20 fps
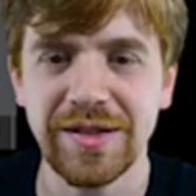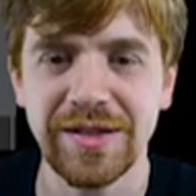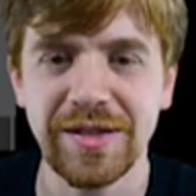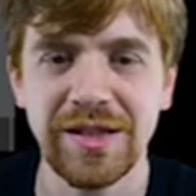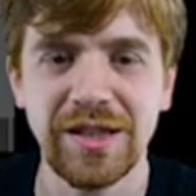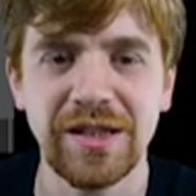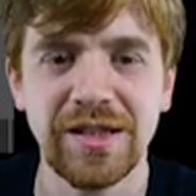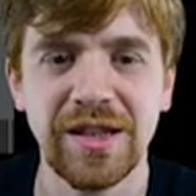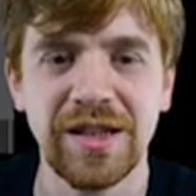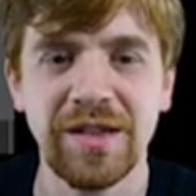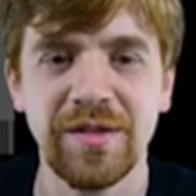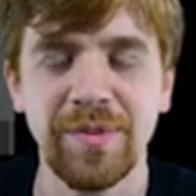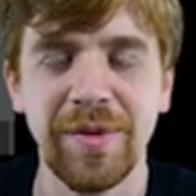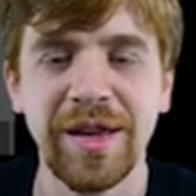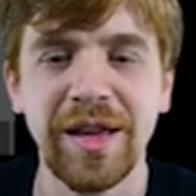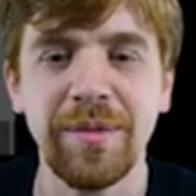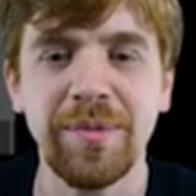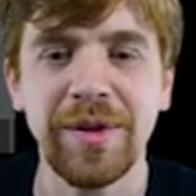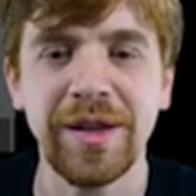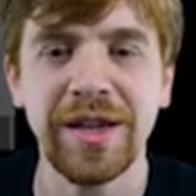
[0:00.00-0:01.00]
see that
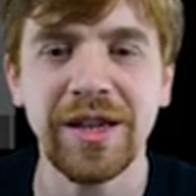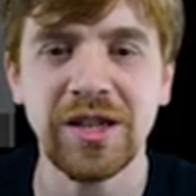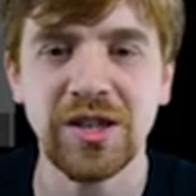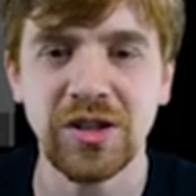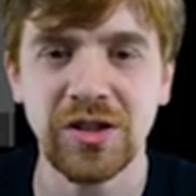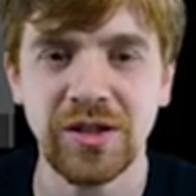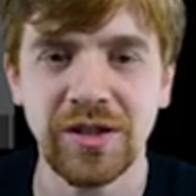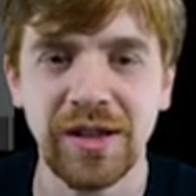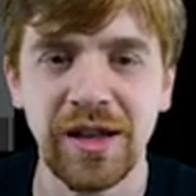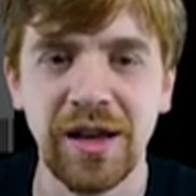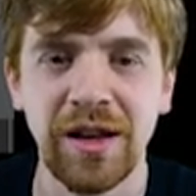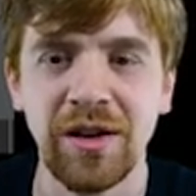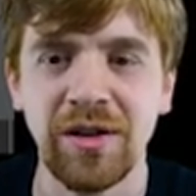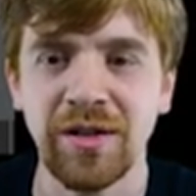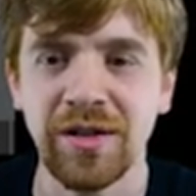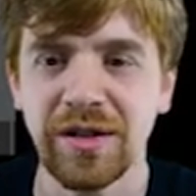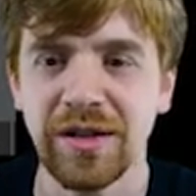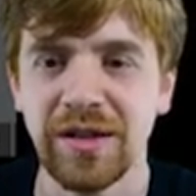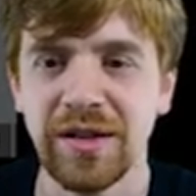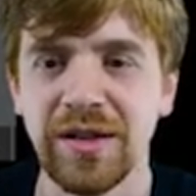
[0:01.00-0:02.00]
my application
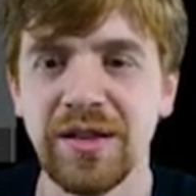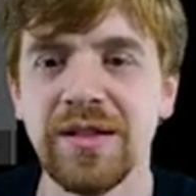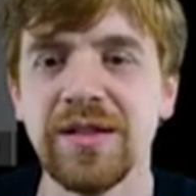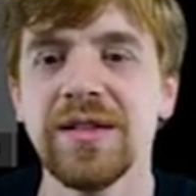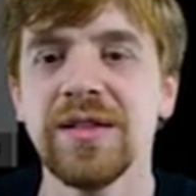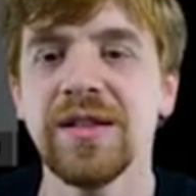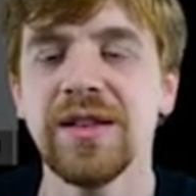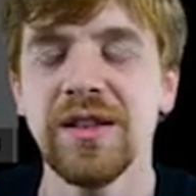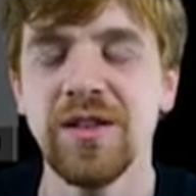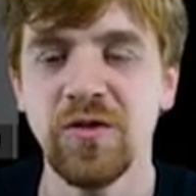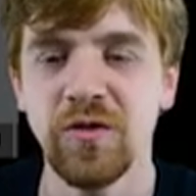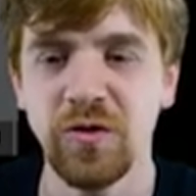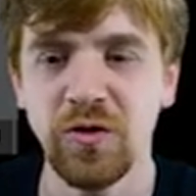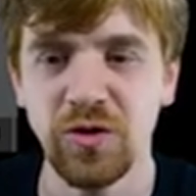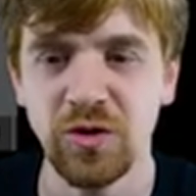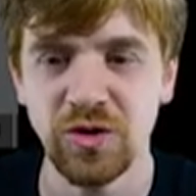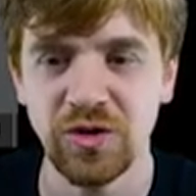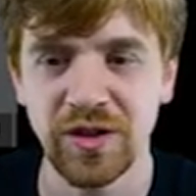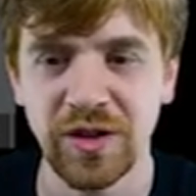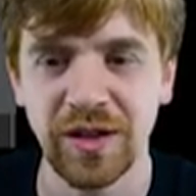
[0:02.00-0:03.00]
now is in
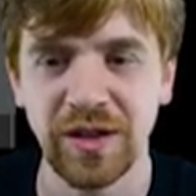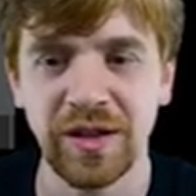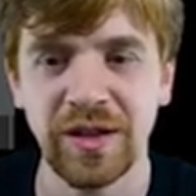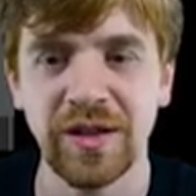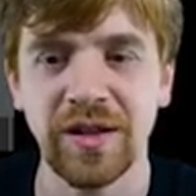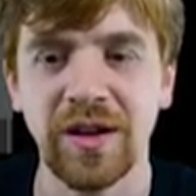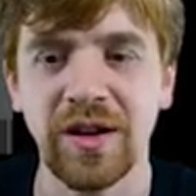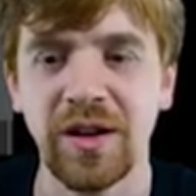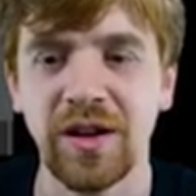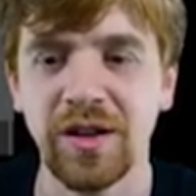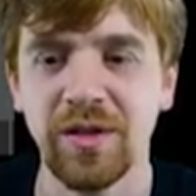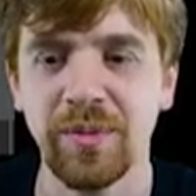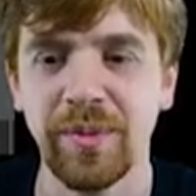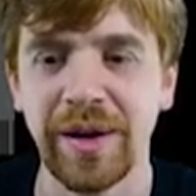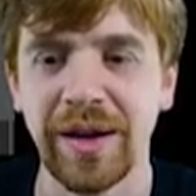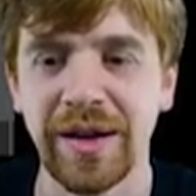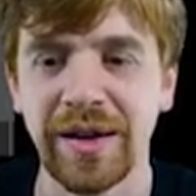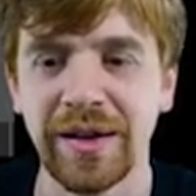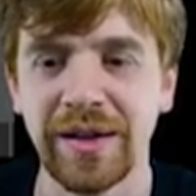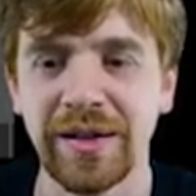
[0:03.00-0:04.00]
full screen on
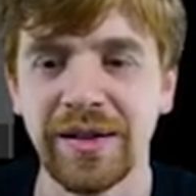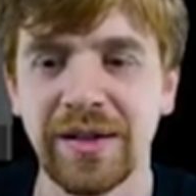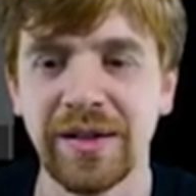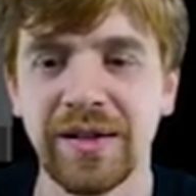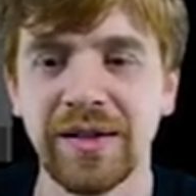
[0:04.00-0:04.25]
my